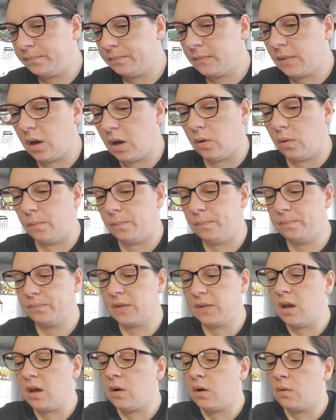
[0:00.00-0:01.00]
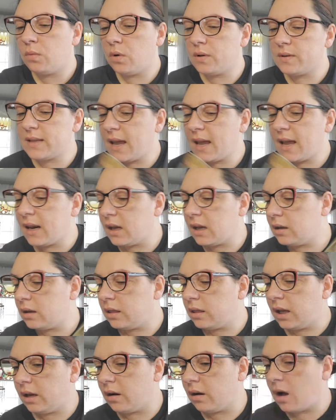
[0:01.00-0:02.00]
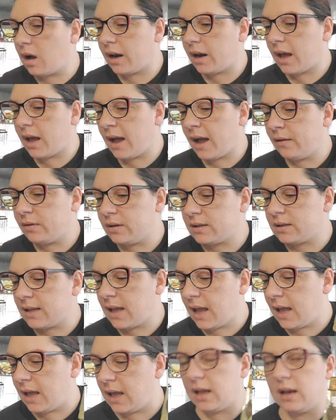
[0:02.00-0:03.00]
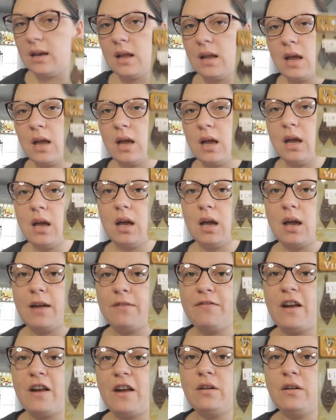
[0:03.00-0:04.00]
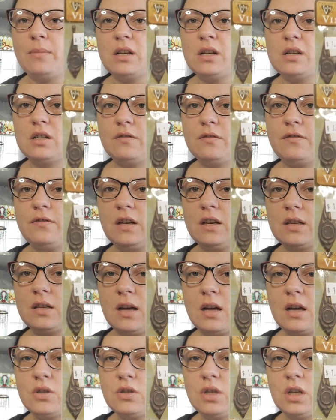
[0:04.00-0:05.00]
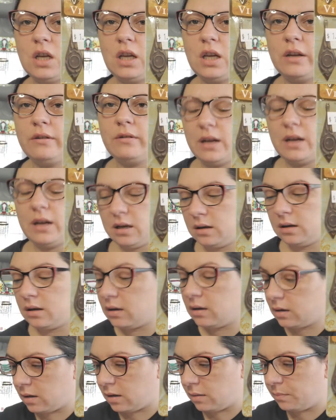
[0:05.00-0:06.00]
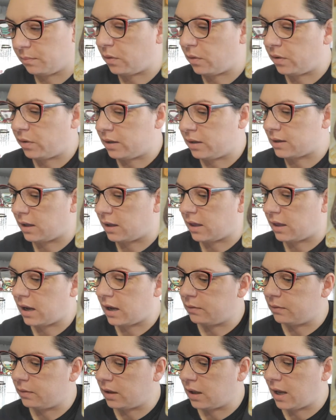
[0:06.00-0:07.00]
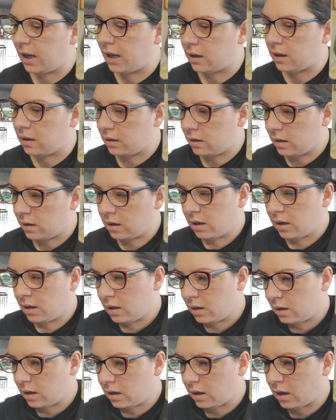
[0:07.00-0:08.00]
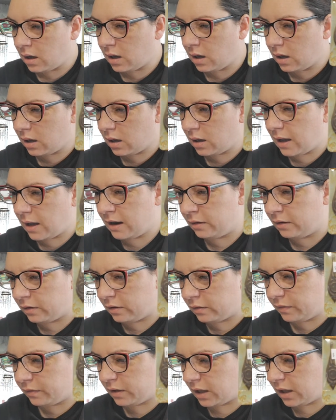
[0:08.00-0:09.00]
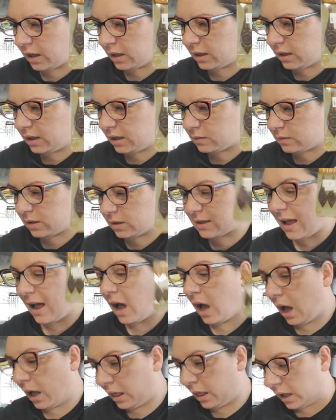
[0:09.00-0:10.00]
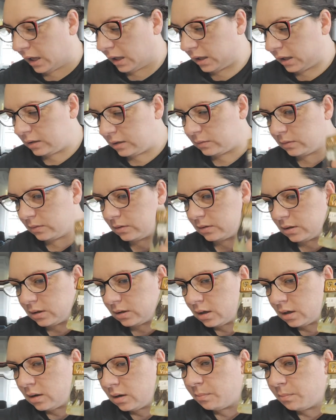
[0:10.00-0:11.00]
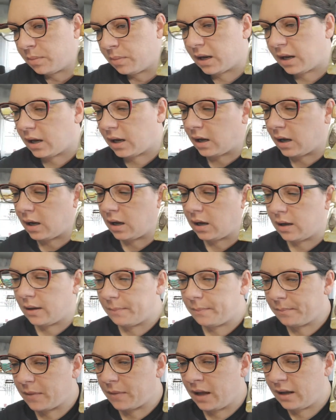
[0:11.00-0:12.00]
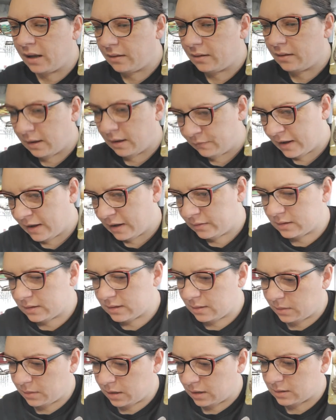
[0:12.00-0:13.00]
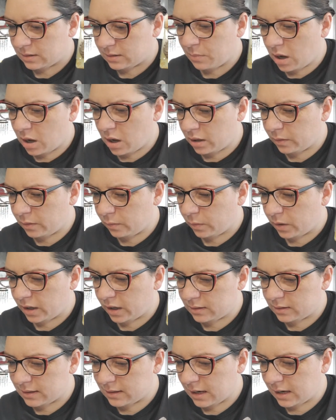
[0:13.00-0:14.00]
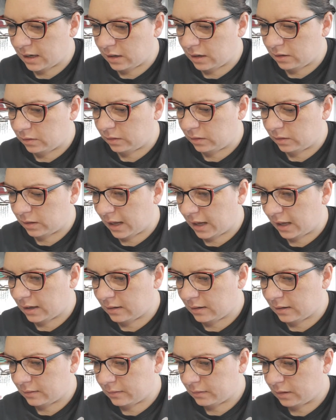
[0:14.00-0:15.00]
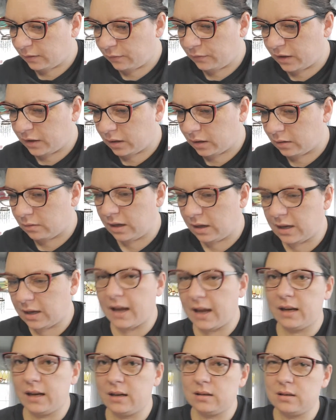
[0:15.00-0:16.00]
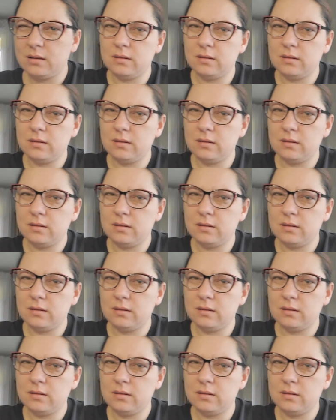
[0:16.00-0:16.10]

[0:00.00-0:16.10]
Oh, Rosanna, good thing you're on. I was saying, uh, I found a bunch of vintage earring components I thought you would like. Uh, I don't know if you like these ones. I like these ones. But um, I, I found some of the smaller ones that I know you like. The filigree kind.